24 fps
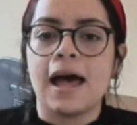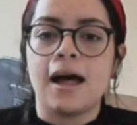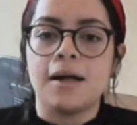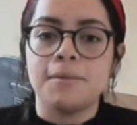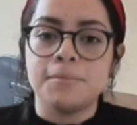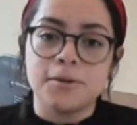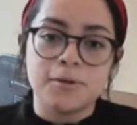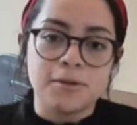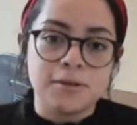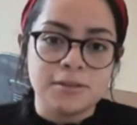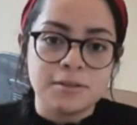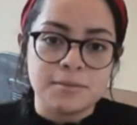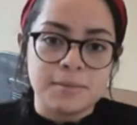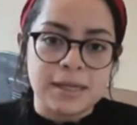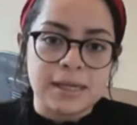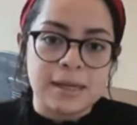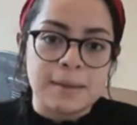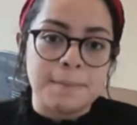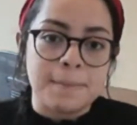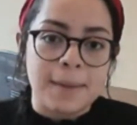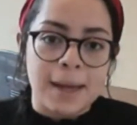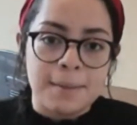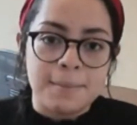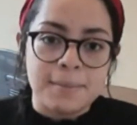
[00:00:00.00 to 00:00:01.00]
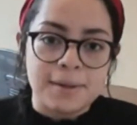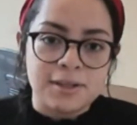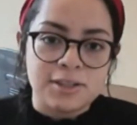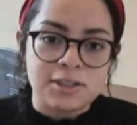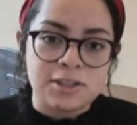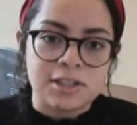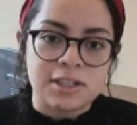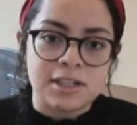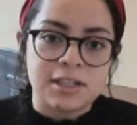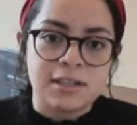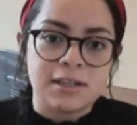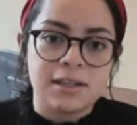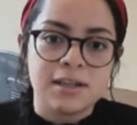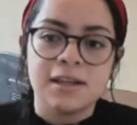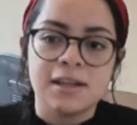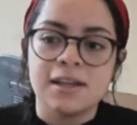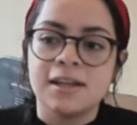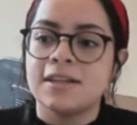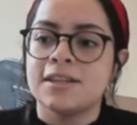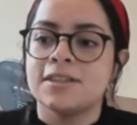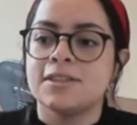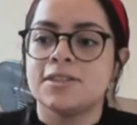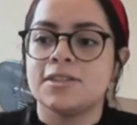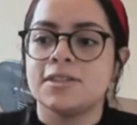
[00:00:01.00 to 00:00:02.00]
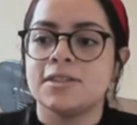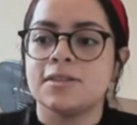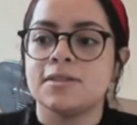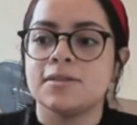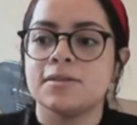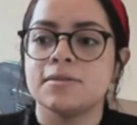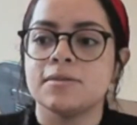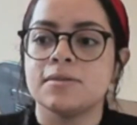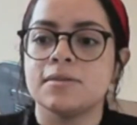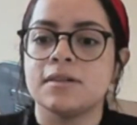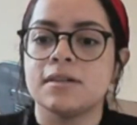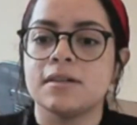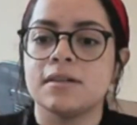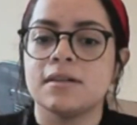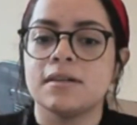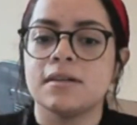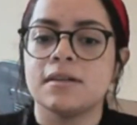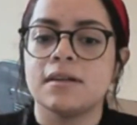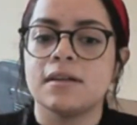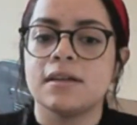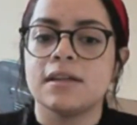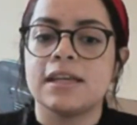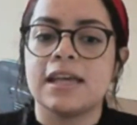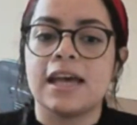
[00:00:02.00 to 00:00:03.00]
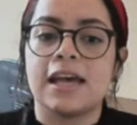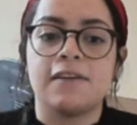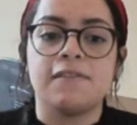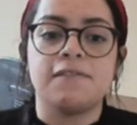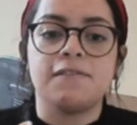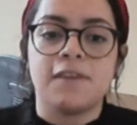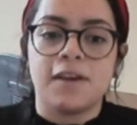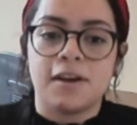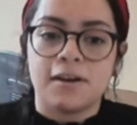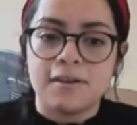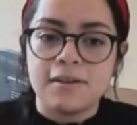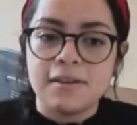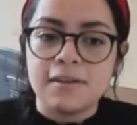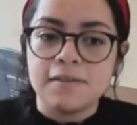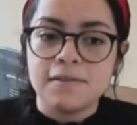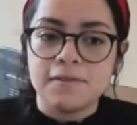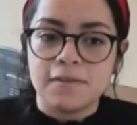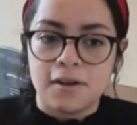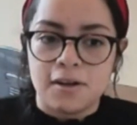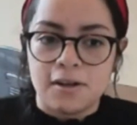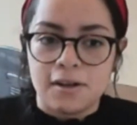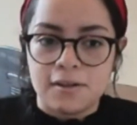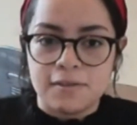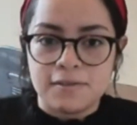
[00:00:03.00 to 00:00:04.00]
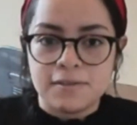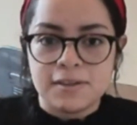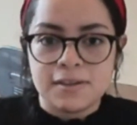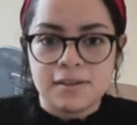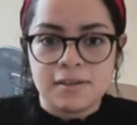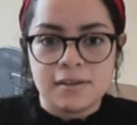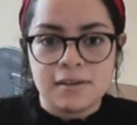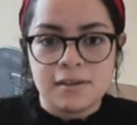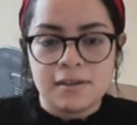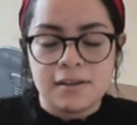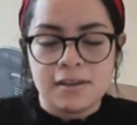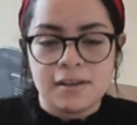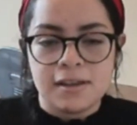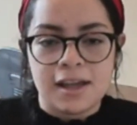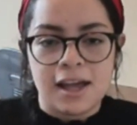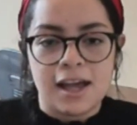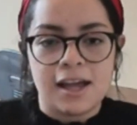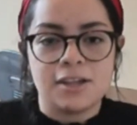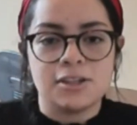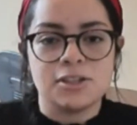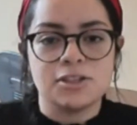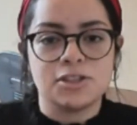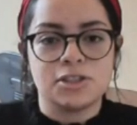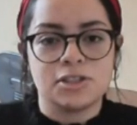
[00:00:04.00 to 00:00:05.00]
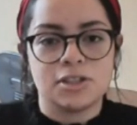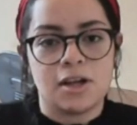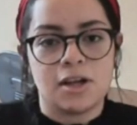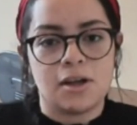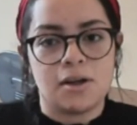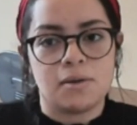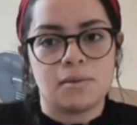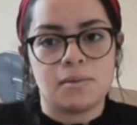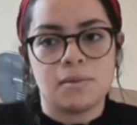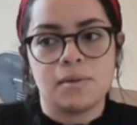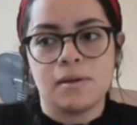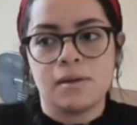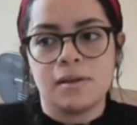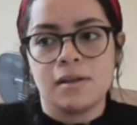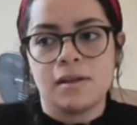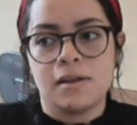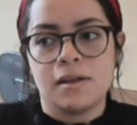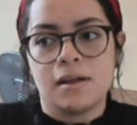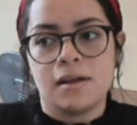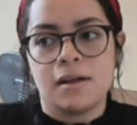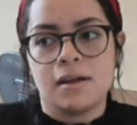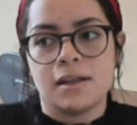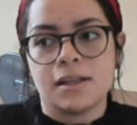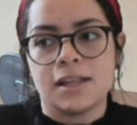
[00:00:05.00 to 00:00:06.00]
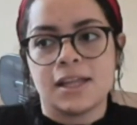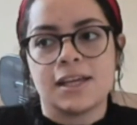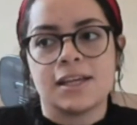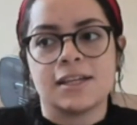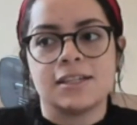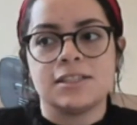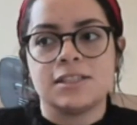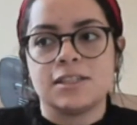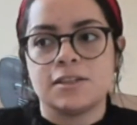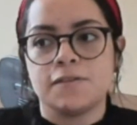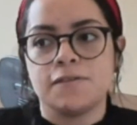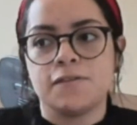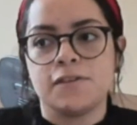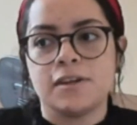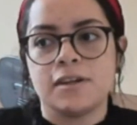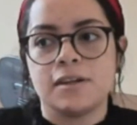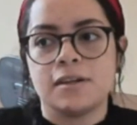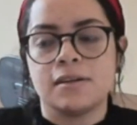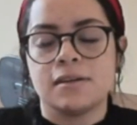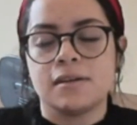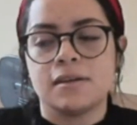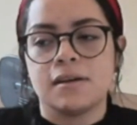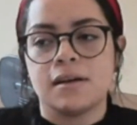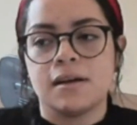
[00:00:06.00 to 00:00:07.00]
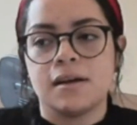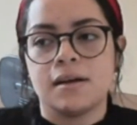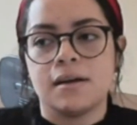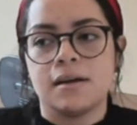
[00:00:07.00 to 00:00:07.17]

I'm going to make it my mission to get very involved and show like a different